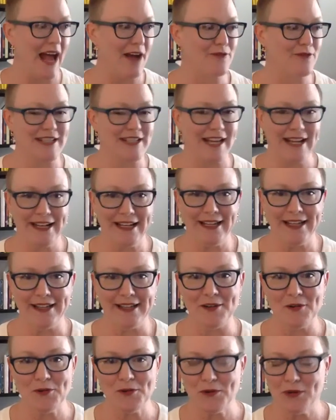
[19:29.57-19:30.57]

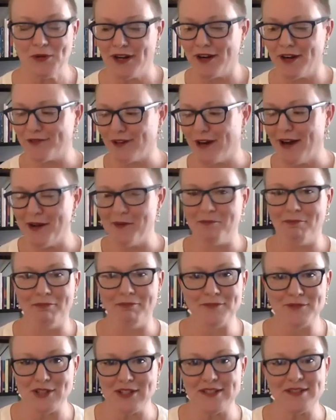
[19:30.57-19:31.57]
Aphrodite or
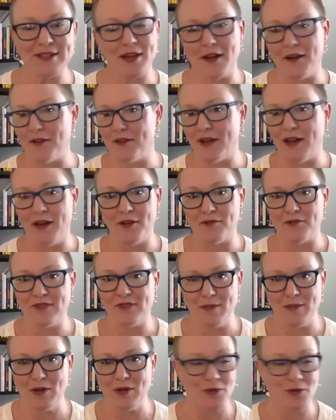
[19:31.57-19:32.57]
from just a
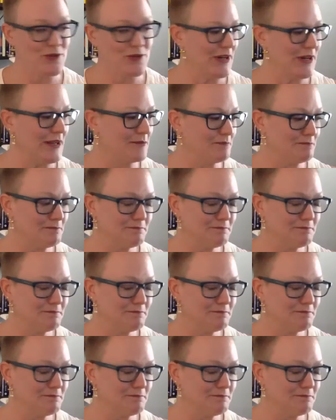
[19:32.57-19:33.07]
female portrait.